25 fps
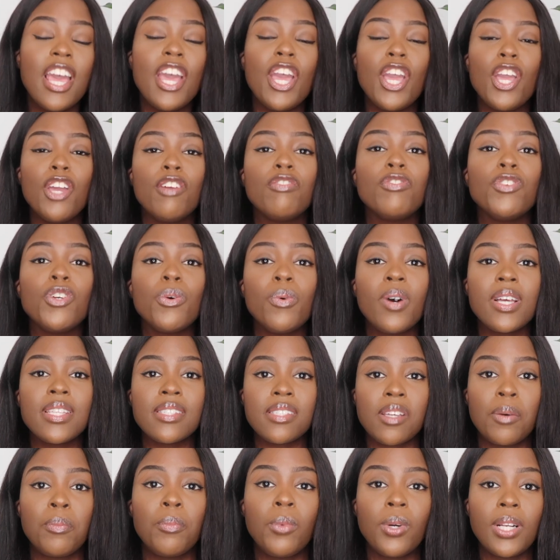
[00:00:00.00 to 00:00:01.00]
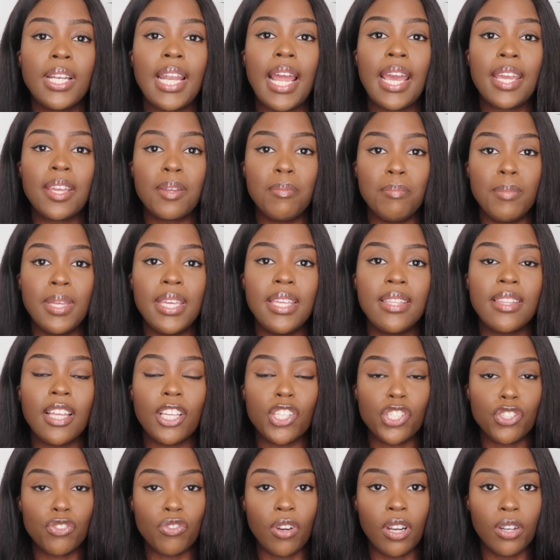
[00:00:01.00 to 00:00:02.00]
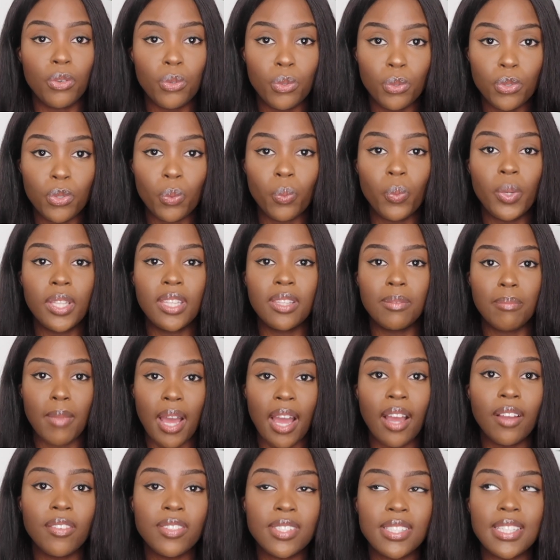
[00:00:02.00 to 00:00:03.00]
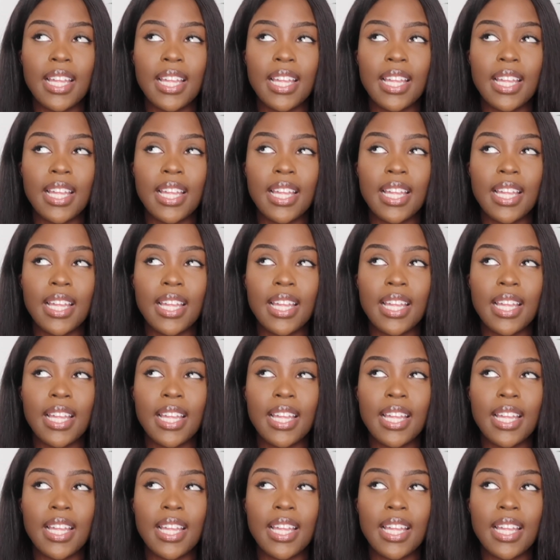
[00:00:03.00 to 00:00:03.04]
If you are someone like me that struggled with maths,